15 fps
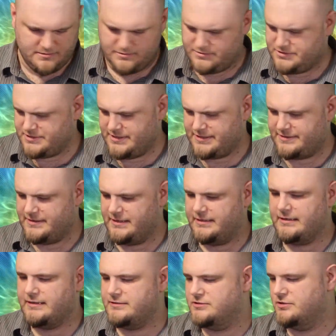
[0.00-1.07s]
Looks like they
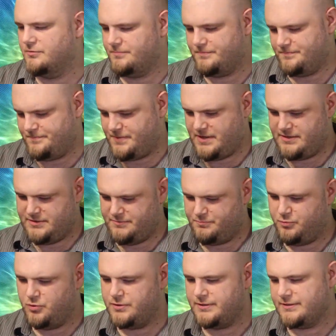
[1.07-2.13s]
don't bother
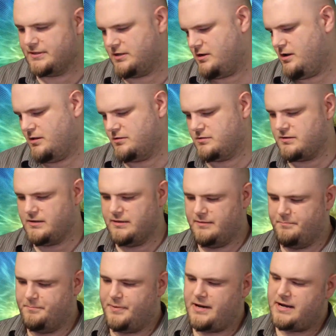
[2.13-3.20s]
putting the color on
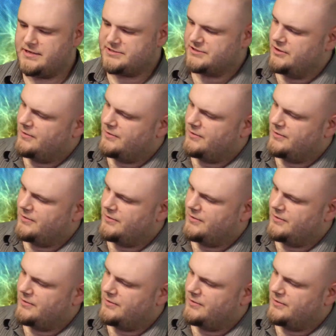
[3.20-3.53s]
the box.